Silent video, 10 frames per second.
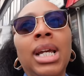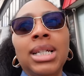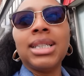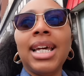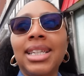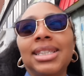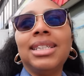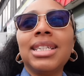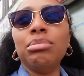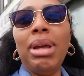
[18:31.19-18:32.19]
It's like
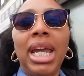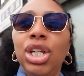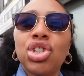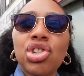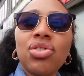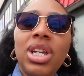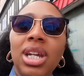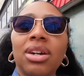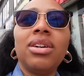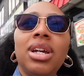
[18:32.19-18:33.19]
this main street
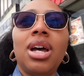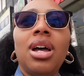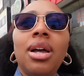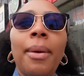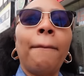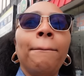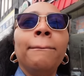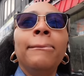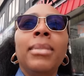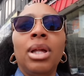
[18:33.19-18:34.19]
area.
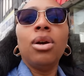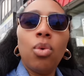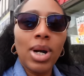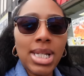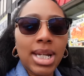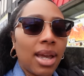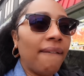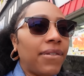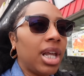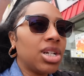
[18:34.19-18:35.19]
Once
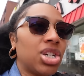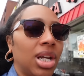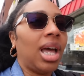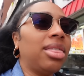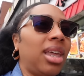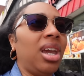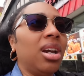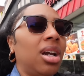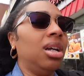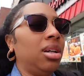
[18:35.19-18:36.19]
again, Flushing, I think.
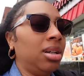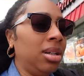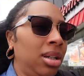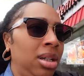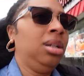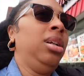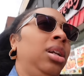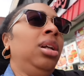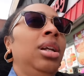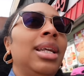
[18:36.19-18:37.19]

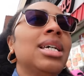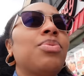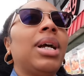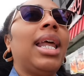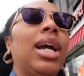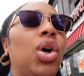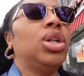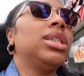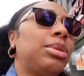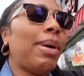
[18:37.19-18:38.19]
That's where like all
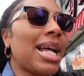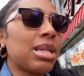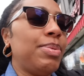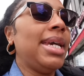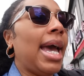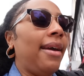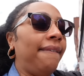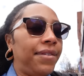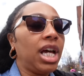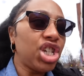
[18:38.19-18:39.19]
the spots be at in
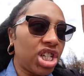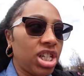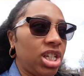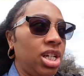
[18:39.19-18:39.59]
Flushing.